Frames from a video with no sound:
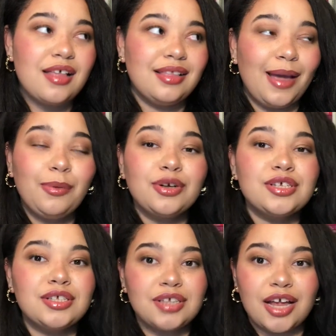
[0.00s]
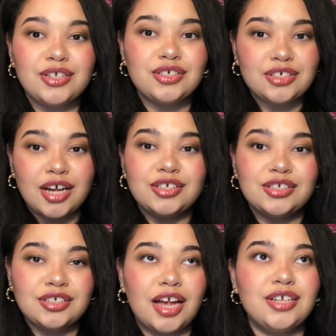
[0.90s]
They were
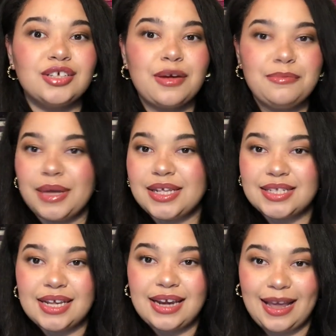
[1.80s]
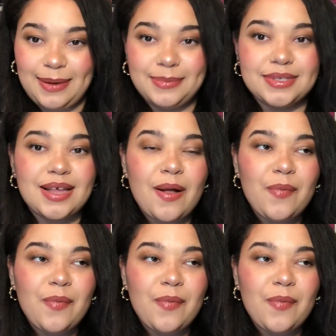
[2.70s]
such amazing names.